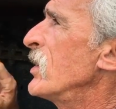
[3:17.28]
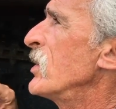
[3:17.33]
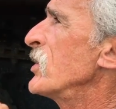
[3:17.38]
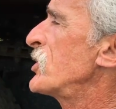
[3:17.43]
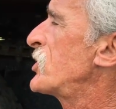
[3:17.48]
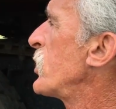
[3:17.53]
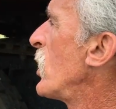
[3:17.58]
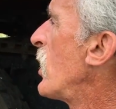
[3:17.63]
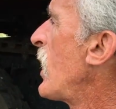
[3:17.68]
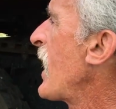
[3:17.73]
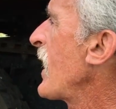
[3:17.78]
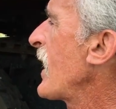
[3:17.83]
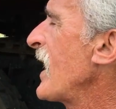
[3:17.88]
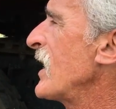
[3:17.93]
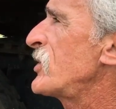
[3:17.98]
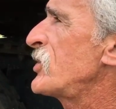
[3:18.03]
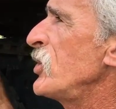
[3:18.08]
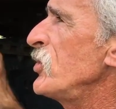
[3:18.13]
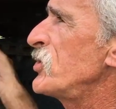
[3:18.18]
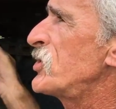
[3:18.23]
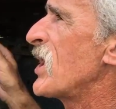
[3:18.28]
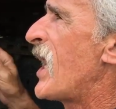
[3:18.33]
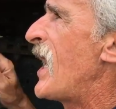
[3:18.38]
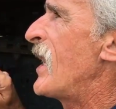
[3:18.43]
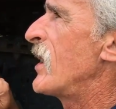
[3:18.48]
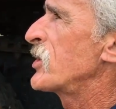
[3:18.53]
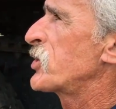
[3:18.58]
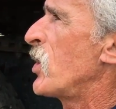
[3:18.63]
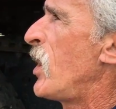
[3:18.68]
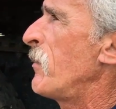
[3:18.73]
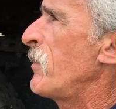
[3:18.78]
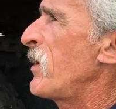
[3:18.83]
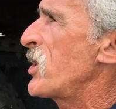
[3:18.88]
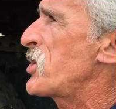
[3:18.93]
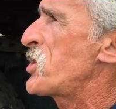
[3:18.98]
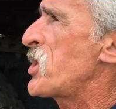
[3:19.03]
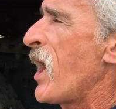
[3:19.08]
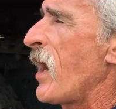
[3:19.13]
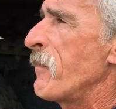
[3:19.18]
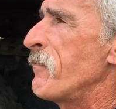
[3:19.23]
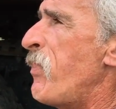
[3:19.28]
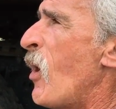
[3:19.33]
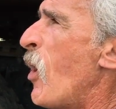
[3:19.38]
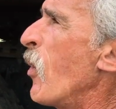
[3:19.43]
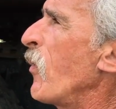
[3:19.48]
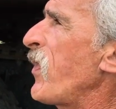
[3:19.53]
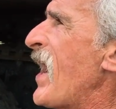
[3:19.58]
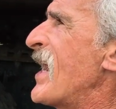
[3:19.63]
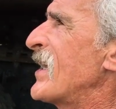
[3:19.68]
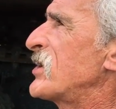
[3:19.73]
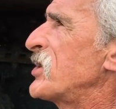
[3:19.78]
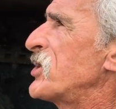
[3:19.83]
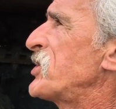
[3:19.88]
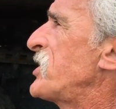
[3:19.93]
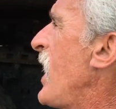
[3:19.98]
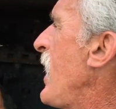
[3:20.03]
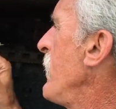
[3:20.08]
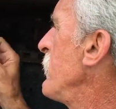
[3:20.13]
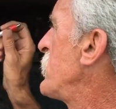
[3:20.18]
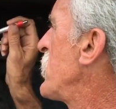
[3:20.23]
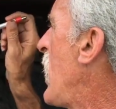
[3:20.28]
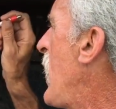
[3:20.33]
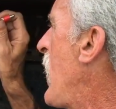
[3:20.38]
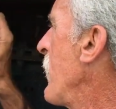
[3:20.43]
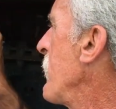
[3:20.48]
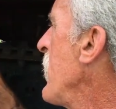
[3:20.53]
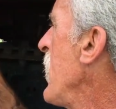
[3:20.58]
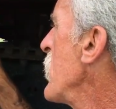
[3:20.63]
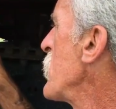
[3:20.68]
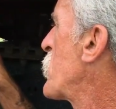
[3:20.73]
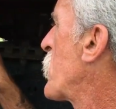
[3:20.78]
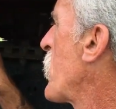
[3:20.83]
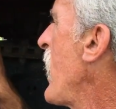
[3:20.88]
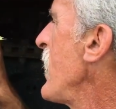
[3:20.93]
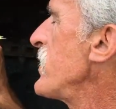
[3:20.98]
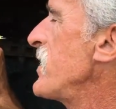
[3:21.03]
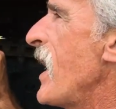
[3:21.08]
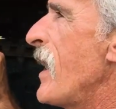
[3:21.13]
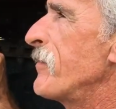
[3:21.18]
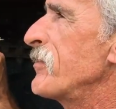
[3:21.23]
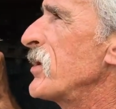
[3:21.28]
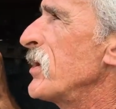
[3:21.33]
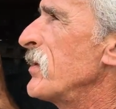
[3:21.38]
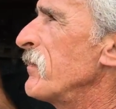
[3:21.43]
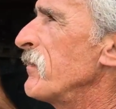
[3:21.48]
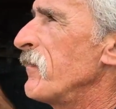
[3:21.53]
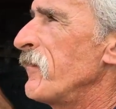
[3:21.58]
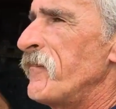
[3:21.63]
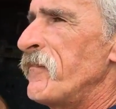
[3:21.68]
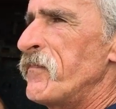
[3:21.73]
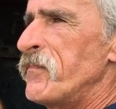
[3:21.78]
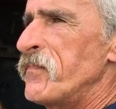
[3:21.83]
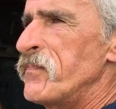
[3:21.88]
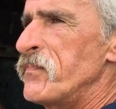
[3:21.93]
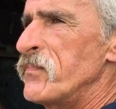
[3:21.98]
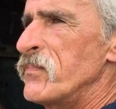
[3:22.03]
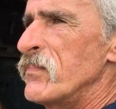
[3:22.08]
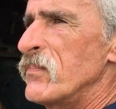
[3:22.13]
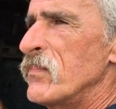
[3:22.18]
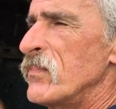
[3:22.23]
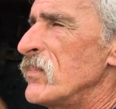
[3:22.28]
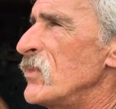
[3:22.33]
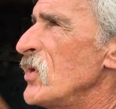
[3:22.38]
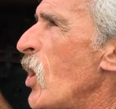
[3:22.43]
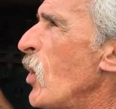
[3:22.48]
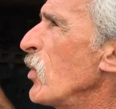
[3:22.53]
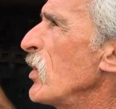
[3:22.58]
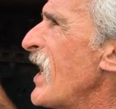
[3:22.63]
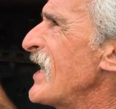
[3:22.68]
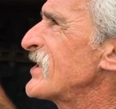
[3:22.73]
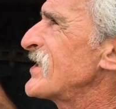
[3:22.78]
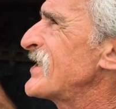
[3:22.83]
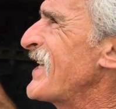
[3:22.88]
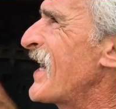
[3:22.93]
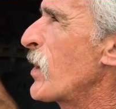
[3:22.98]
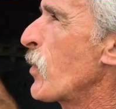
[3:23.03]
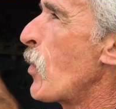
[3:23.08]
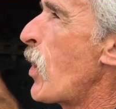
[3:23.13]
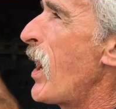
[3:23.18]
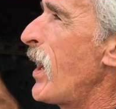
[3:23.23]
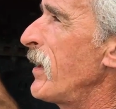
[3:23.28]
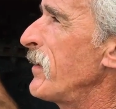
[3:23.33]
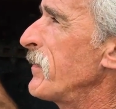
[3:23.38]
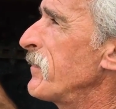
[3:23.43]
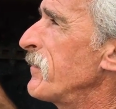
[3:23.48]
Sir, I got 2 tires, so I'm gonna check both at the same time. Tread depth, no less than what?